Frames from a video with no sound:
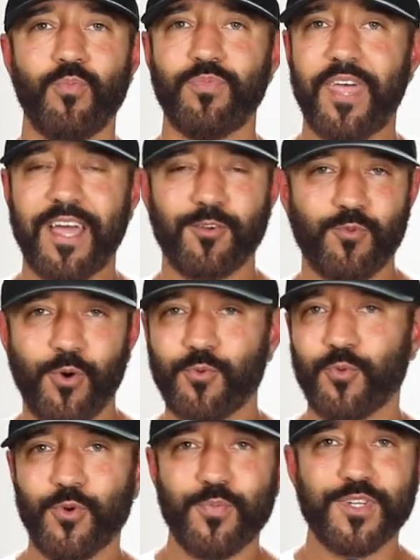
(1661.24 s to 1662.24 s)
that, quote,
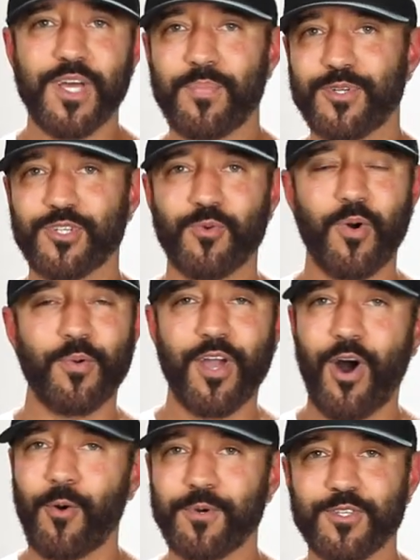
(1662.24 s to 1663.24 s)
room temperature, what we
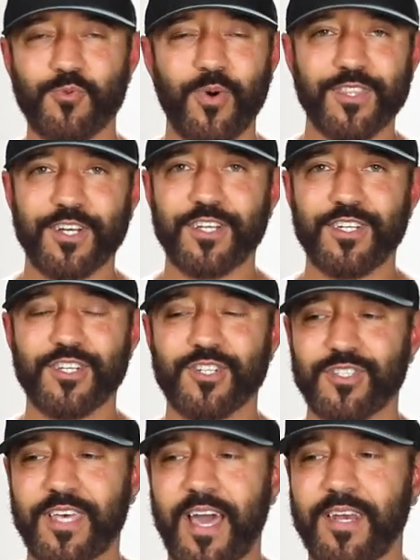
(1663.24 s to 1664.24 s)
always want the
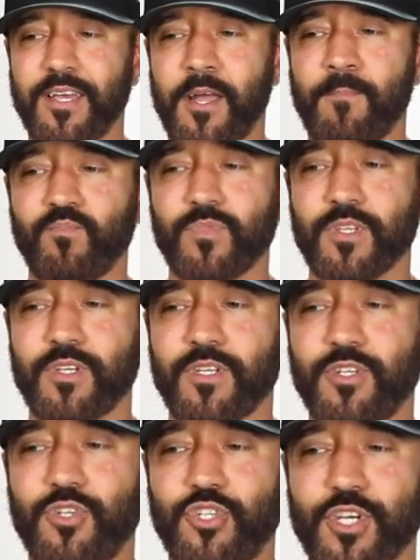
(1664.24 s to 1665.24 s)
conditions at.
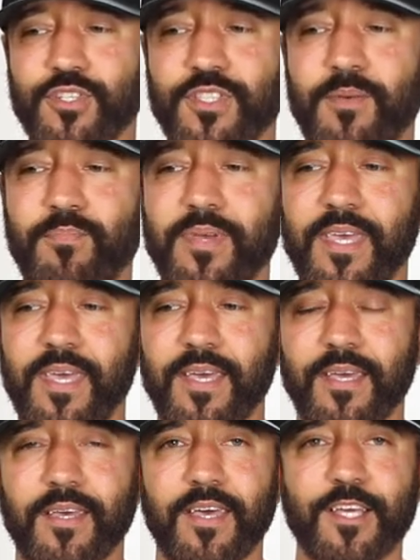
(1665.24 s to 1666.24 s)
Just them
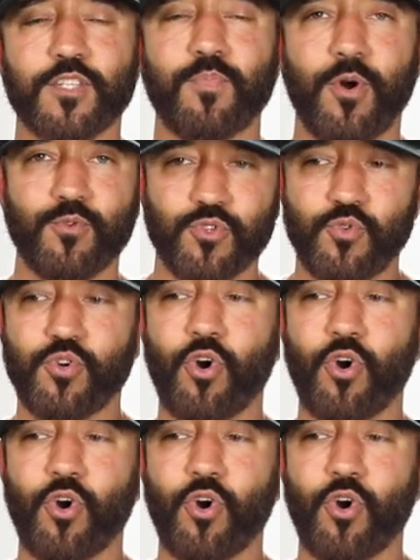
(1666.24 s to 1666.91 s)
being exposed to